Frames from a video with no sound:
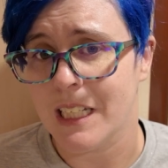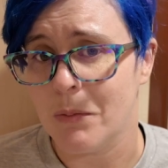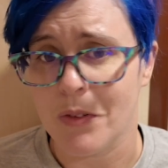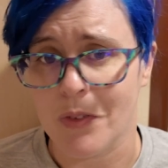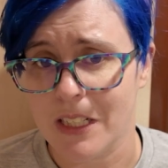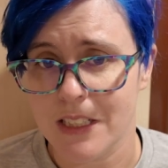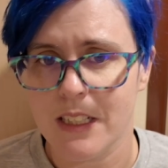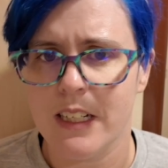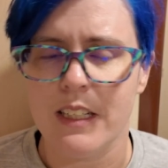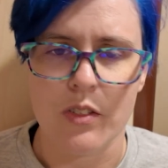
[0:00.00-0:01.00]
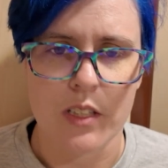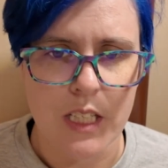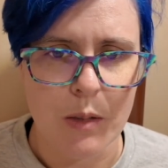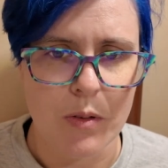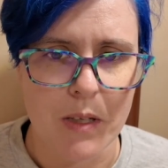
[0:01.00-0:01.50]
came with fries today. Yesterday
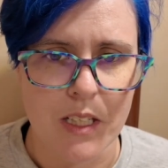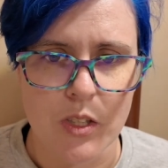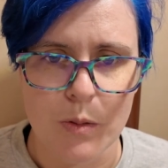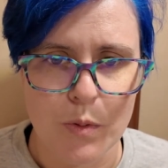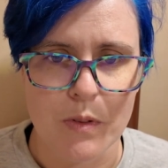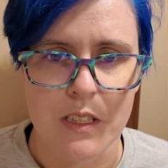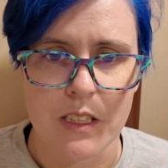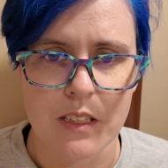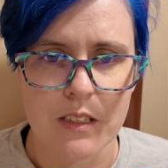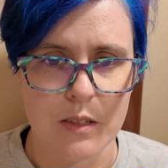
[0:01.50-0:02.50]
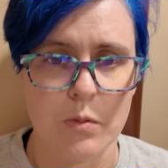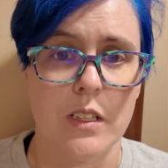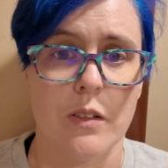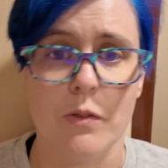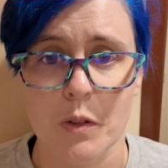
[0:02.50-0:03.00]
it came with a bag of chips, but like this was
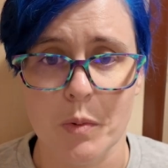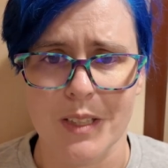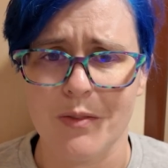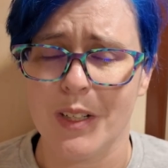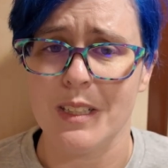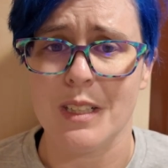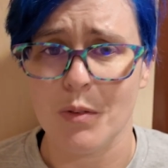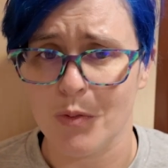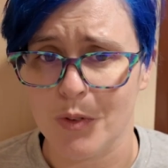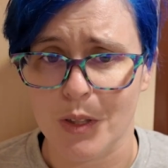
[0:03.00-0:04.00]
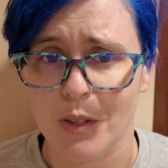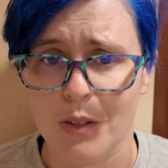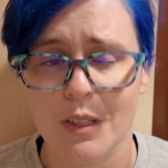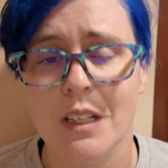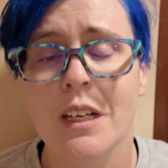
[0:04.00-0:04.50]
like a full plate of fries. They were really
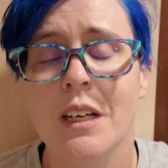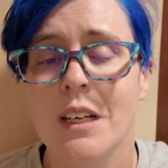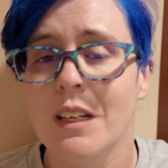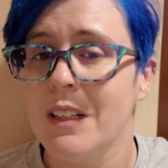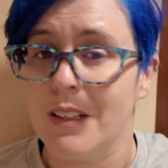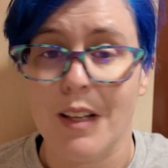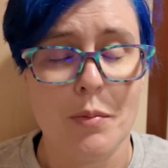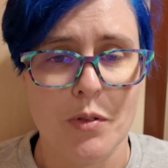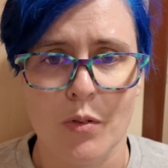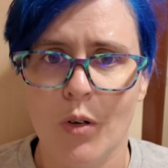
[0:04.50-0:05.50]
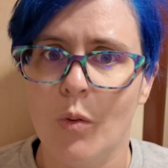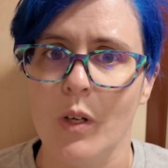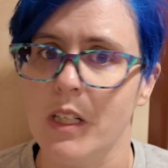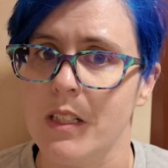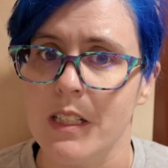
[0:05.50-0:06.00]
good. The lobster roll
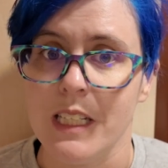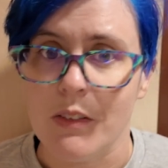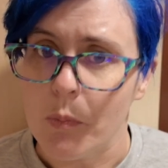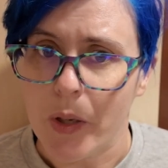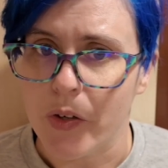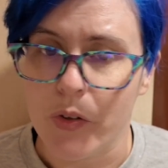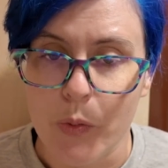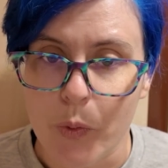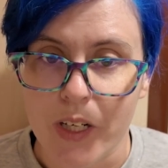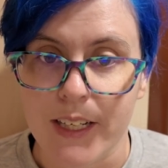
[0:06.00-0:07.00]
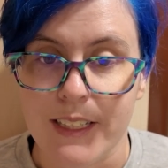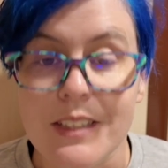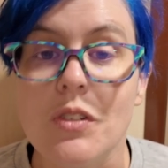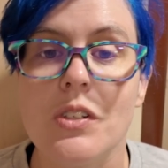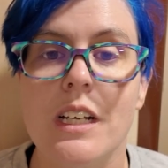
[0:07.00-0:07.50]
was even better than the one I had
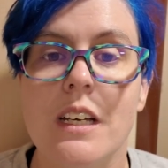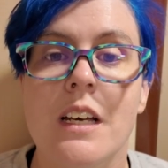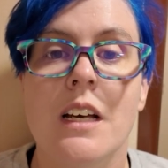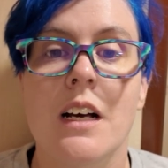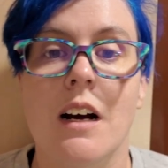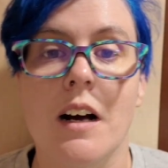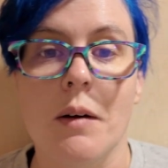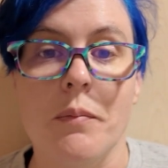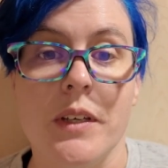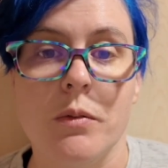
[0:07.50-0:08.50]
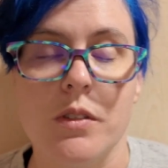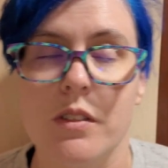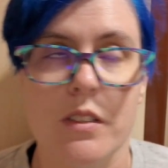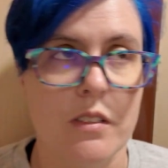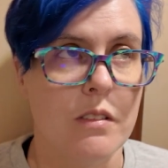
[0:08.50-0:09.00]
yesterday. It
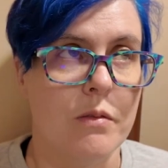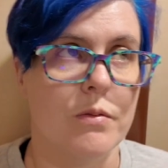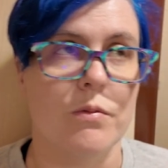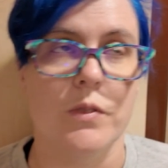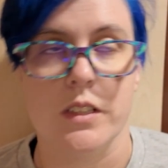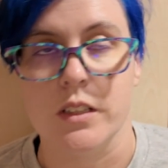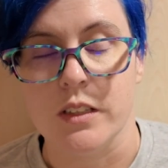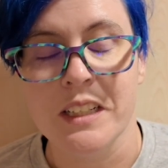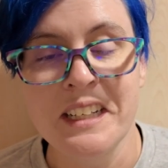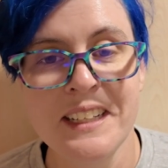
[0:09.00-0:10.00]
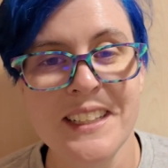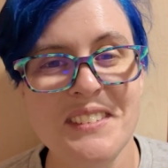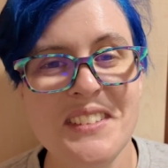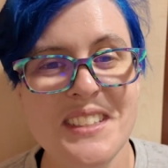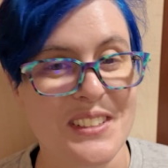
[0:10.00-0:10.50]
was really good.
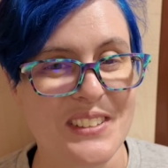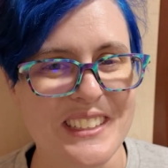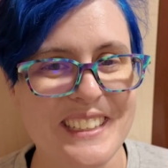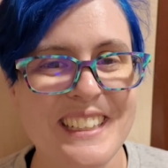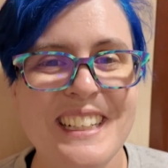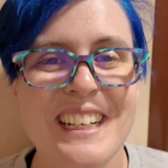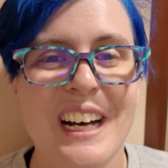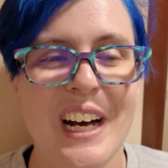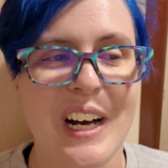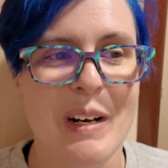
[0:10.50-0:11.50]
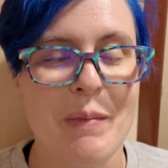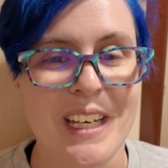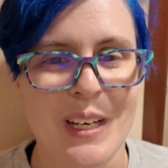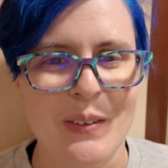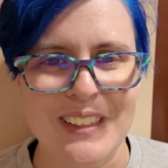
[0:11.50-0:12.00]
So good. I
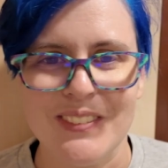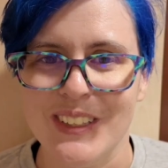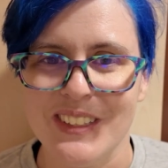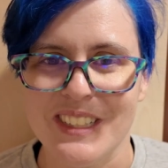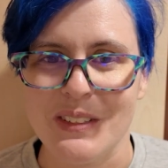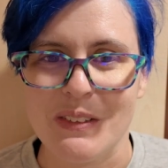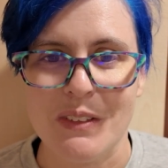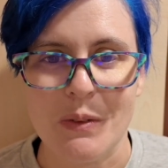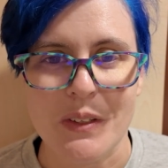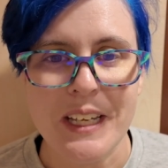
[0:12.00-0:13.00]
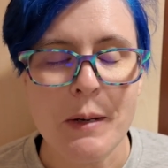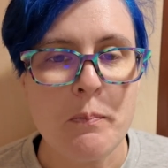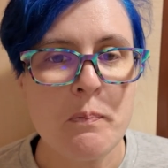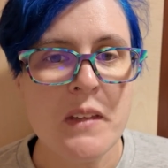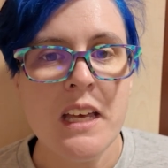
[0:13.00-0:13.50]
can't wait for you to see the review on that.
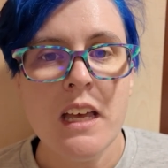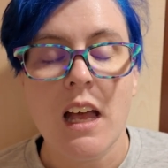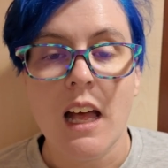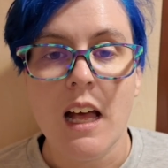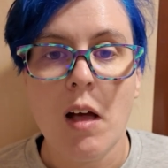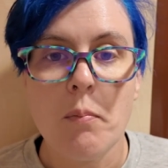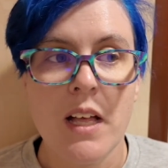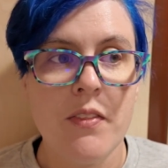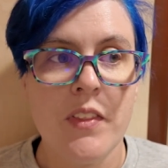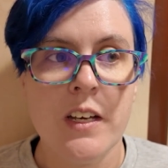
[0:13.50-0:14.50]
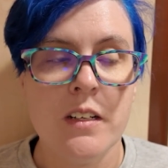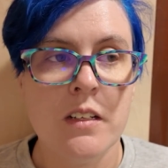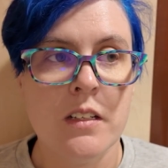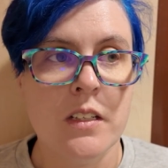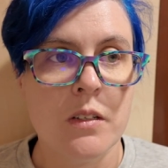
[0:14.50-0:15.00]
And
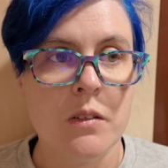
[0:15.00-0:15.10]
then,